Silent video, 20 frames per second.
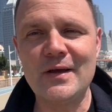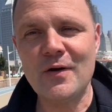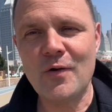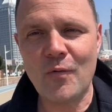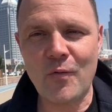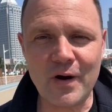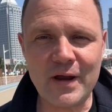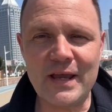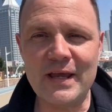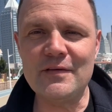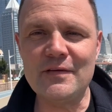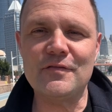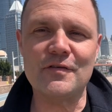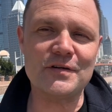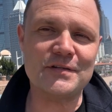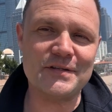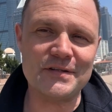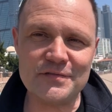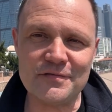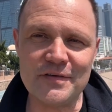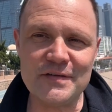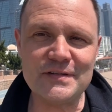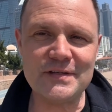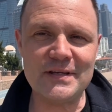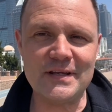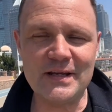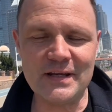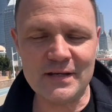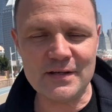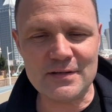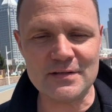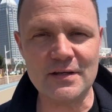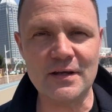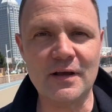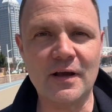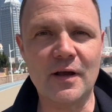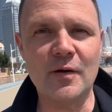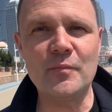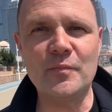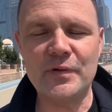working versus visiting is a
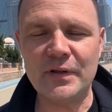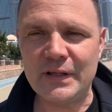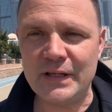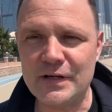completely